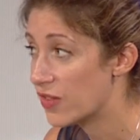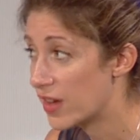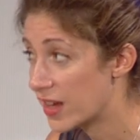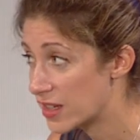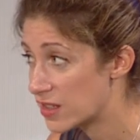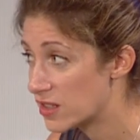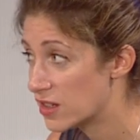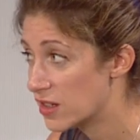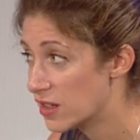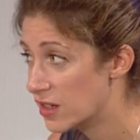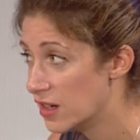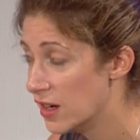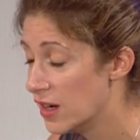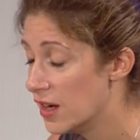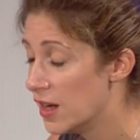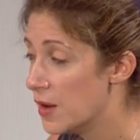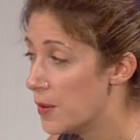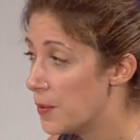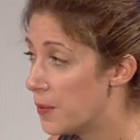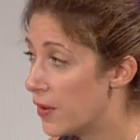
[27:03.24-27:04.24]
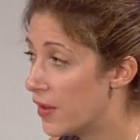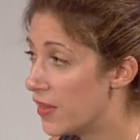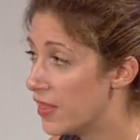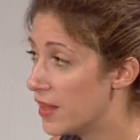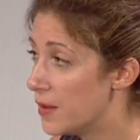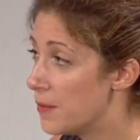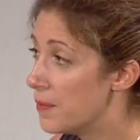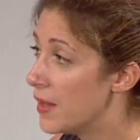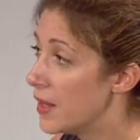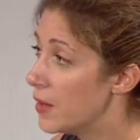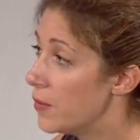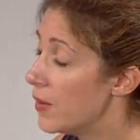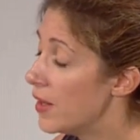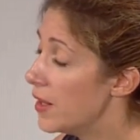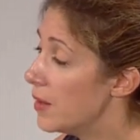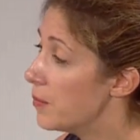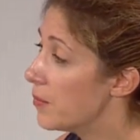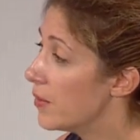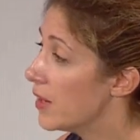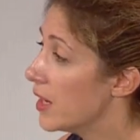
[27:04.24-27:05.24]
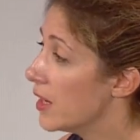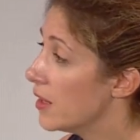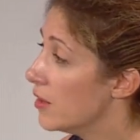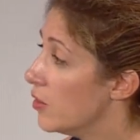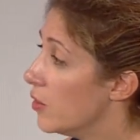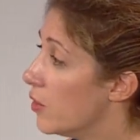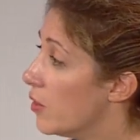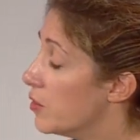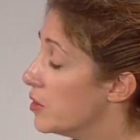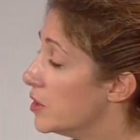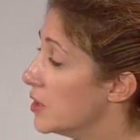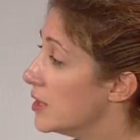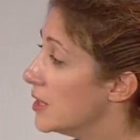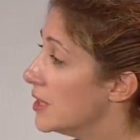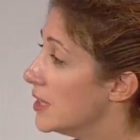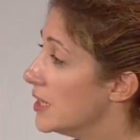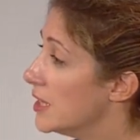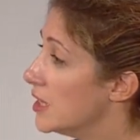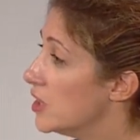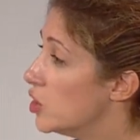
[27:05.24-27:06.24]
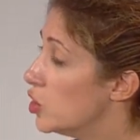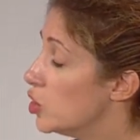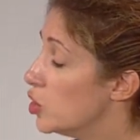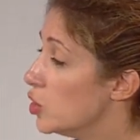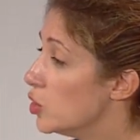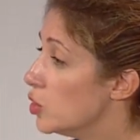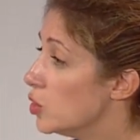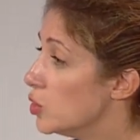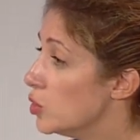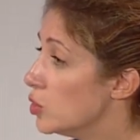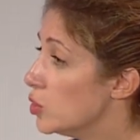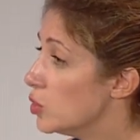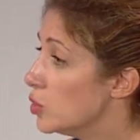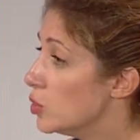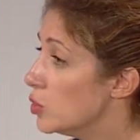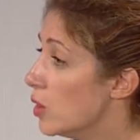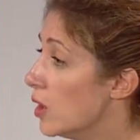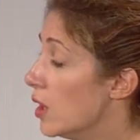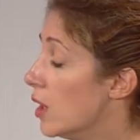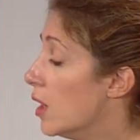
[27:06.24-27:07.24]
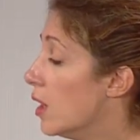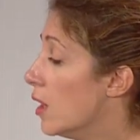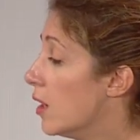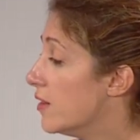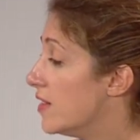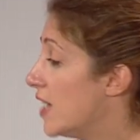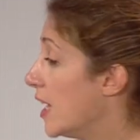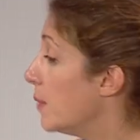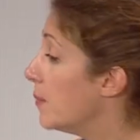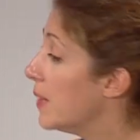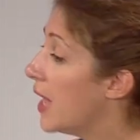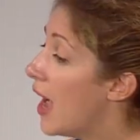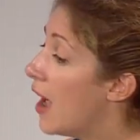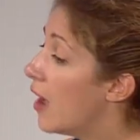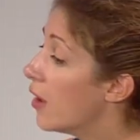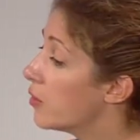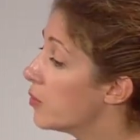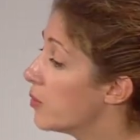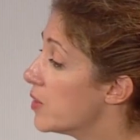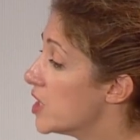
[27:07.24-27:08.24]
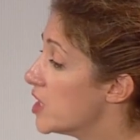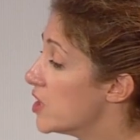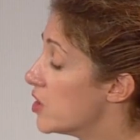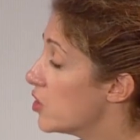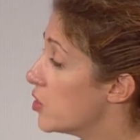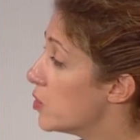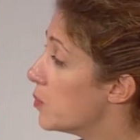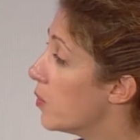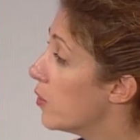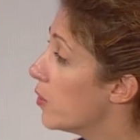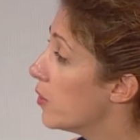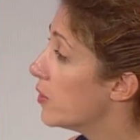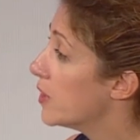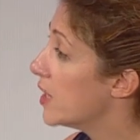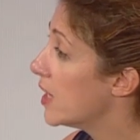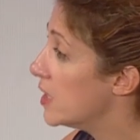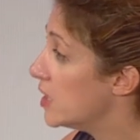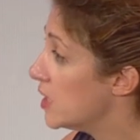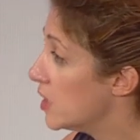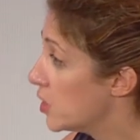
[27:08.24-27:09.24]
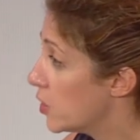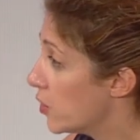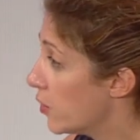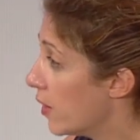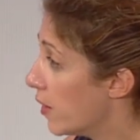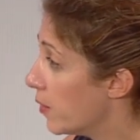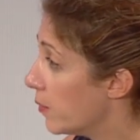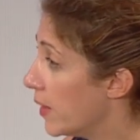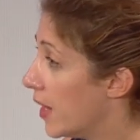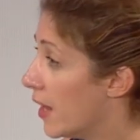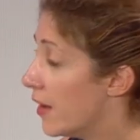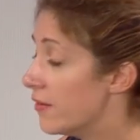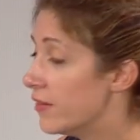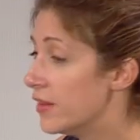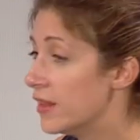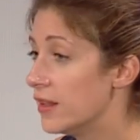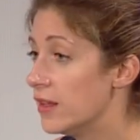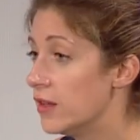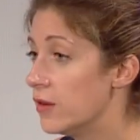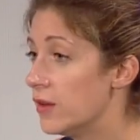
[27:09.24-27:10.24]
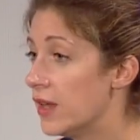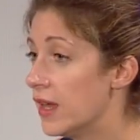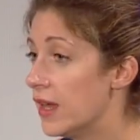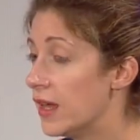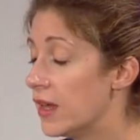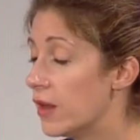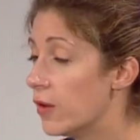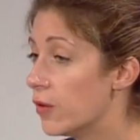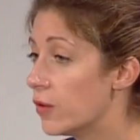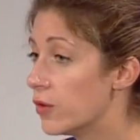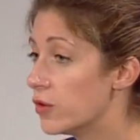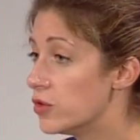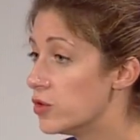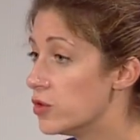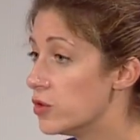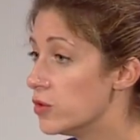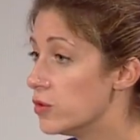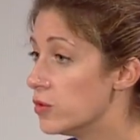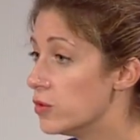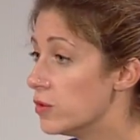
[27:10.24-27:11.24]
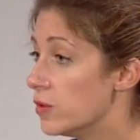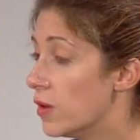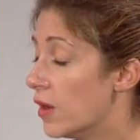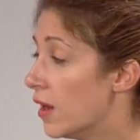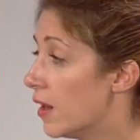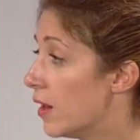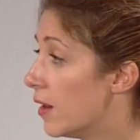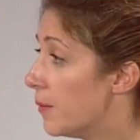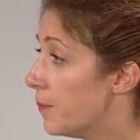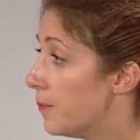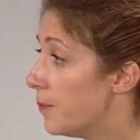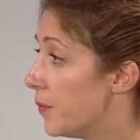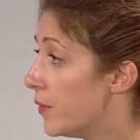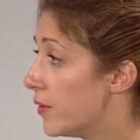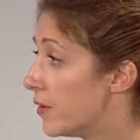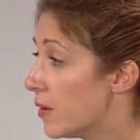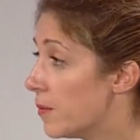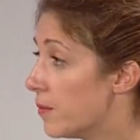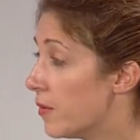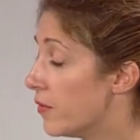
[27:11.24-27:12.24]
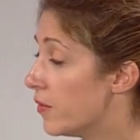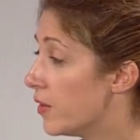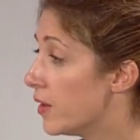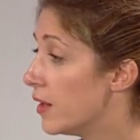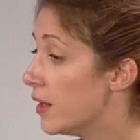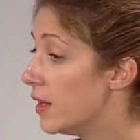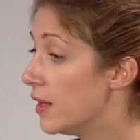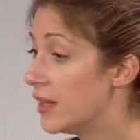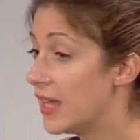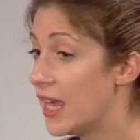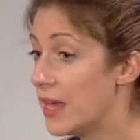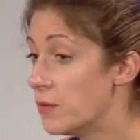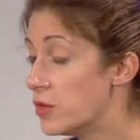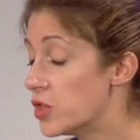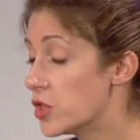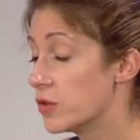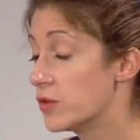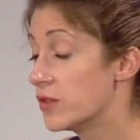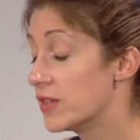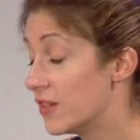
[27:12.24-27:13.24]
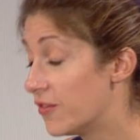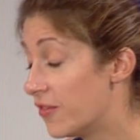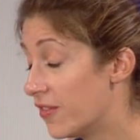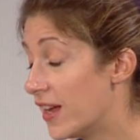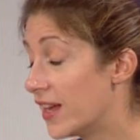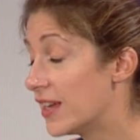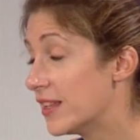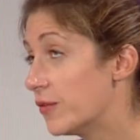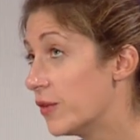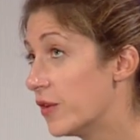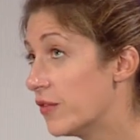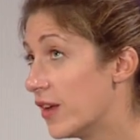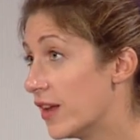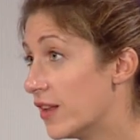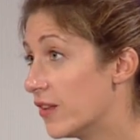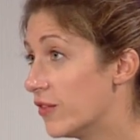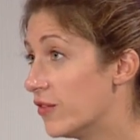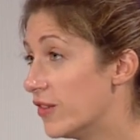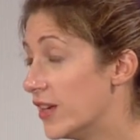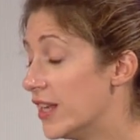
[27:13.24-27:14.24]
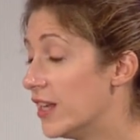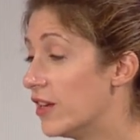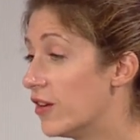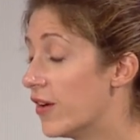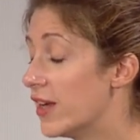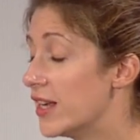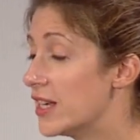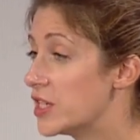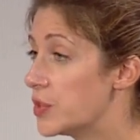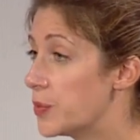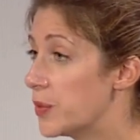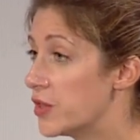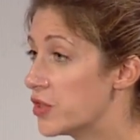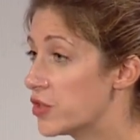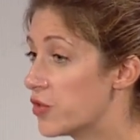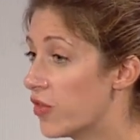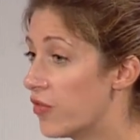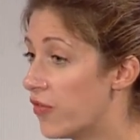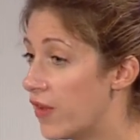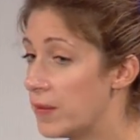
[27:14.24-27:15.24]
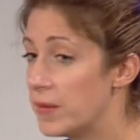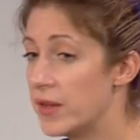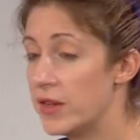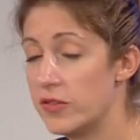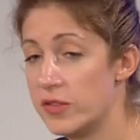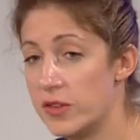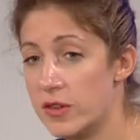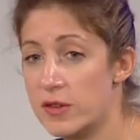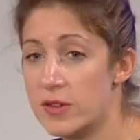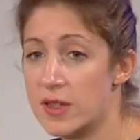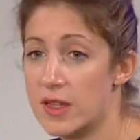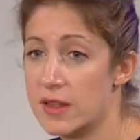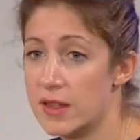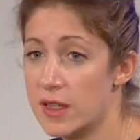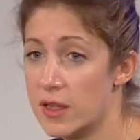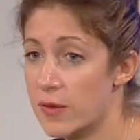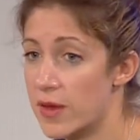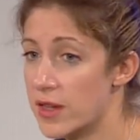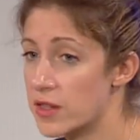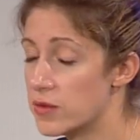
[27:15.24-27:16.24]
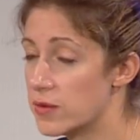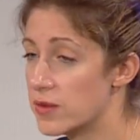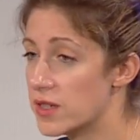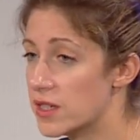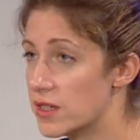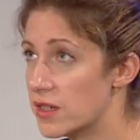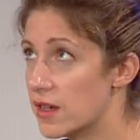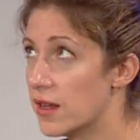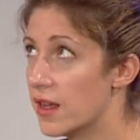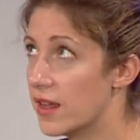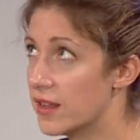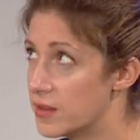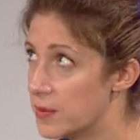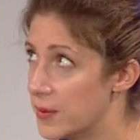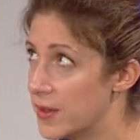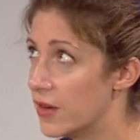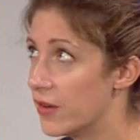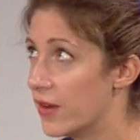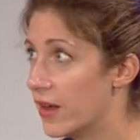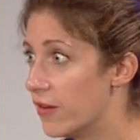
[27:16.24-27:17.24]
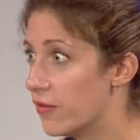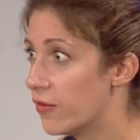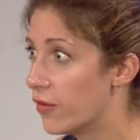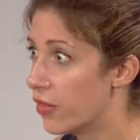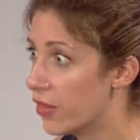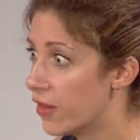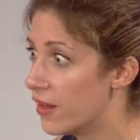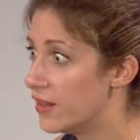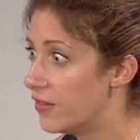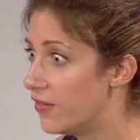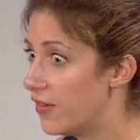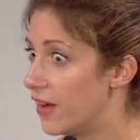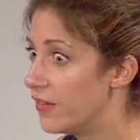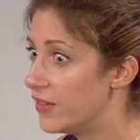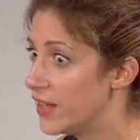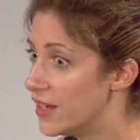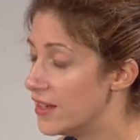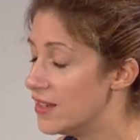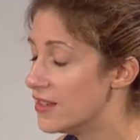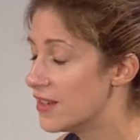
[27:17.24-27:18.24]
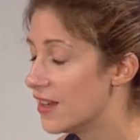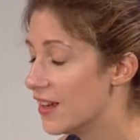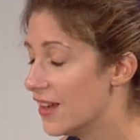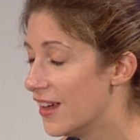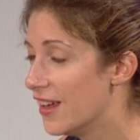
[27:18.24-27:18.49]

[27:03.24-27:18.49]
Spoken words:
Factor, but they may well bring new audiences to Take Me Out, which is a smaller dating show that we have in the UK, or to some of the game shows. In fact, we've had a really great experience with Family Feud in the US, which has been on air for 35 years.